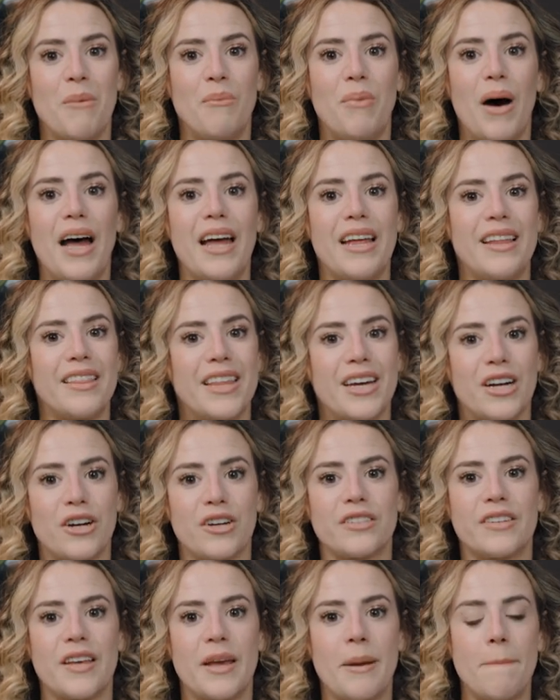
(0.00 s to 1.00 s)
But there
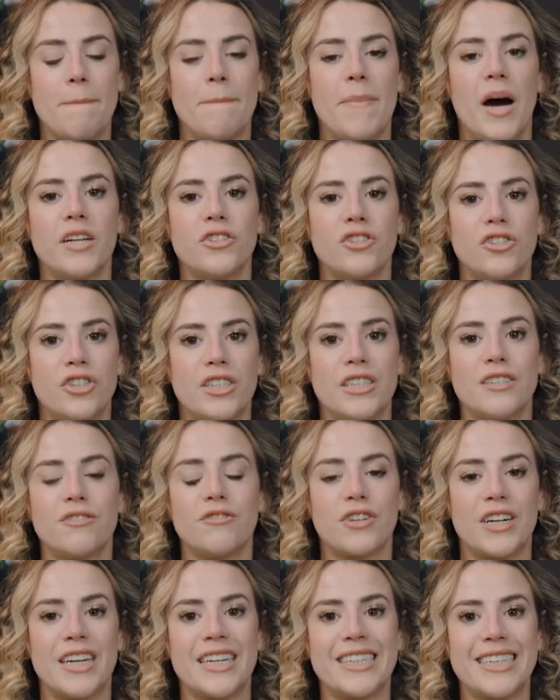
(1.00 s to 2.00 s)
is a much
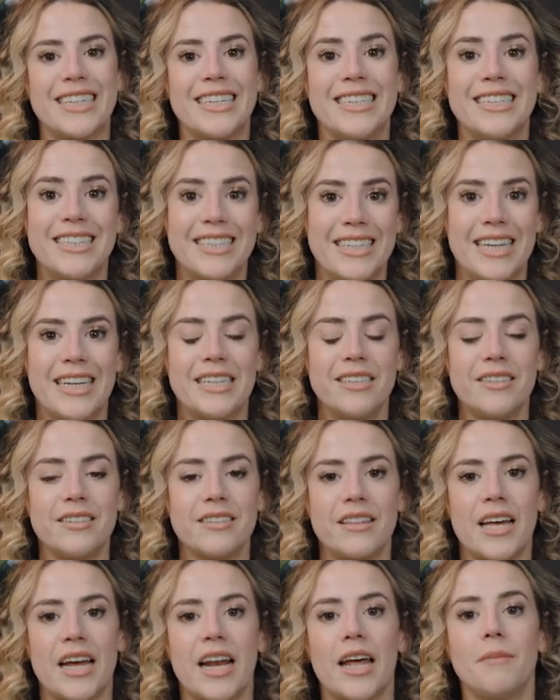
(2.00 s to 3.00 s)
different
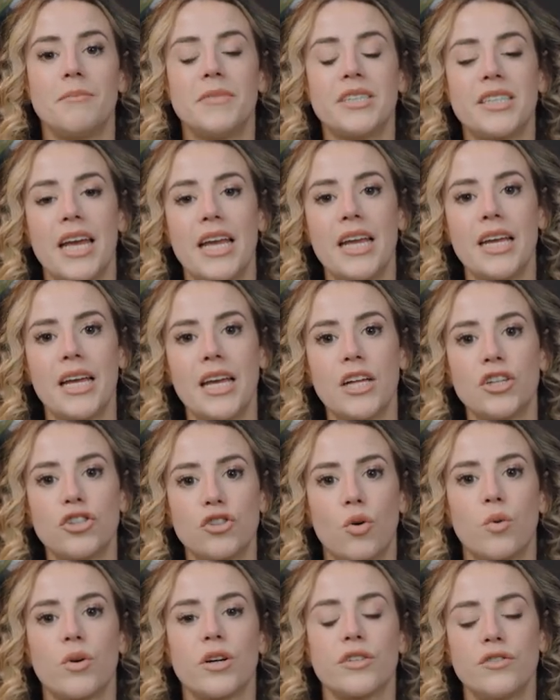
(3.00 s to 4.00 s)
intent that I'm taking
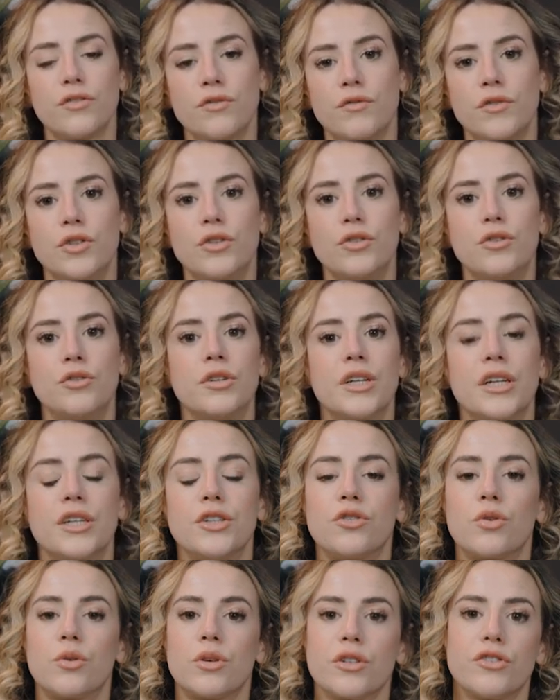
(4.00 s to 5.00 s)
towards food
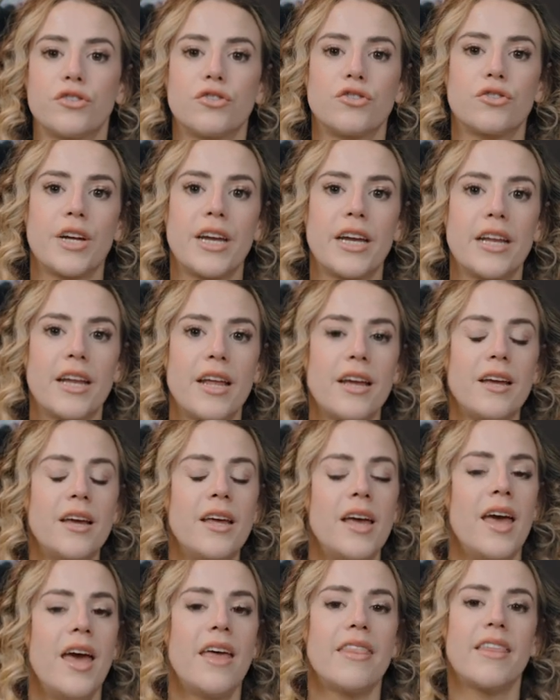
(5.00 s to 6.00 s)
and towards training
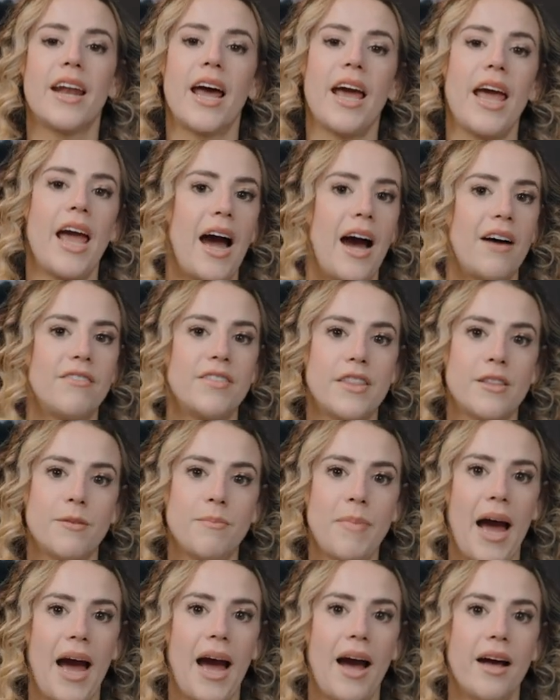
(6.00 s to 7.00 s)
than I have in the
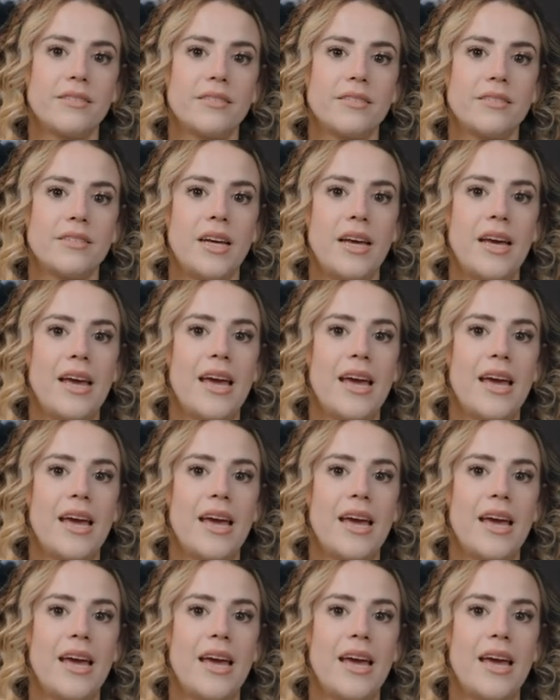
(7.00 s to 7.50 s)
past.